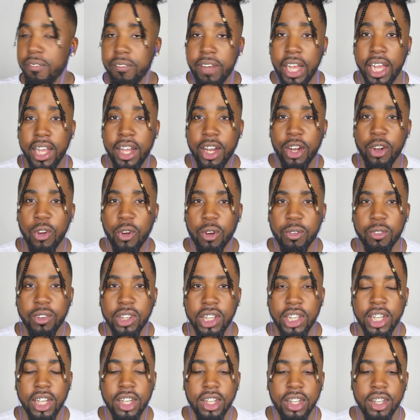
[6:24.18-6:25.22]
back in the normal
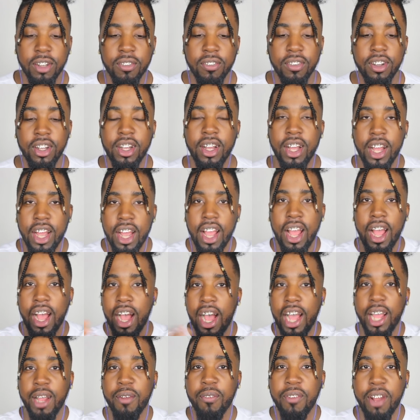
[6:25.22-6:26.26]
setup.
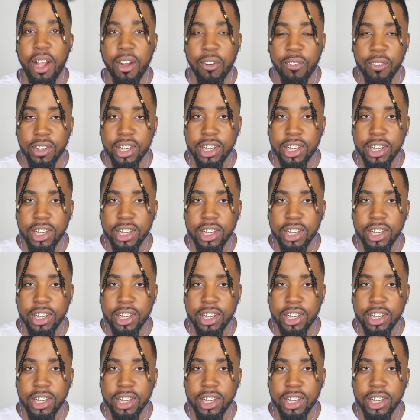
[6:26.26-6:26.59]
I am not